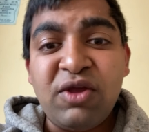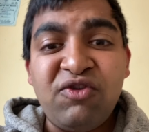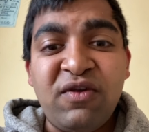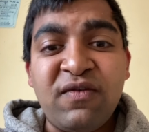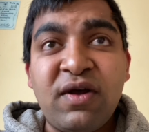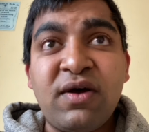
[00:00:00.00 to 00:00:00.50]

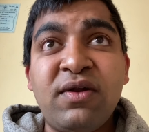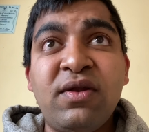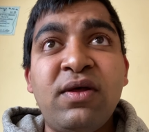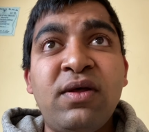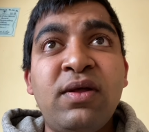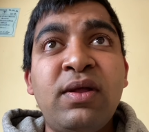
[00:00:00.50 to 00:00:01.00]
she's on
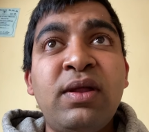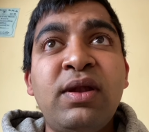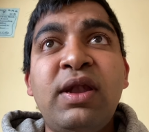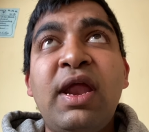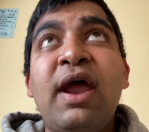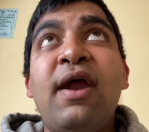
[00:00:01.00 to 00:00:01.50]

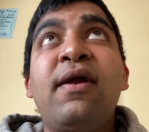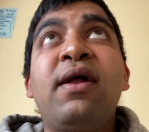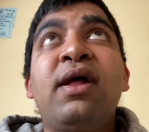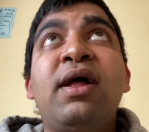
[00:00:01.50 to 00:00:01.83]
there,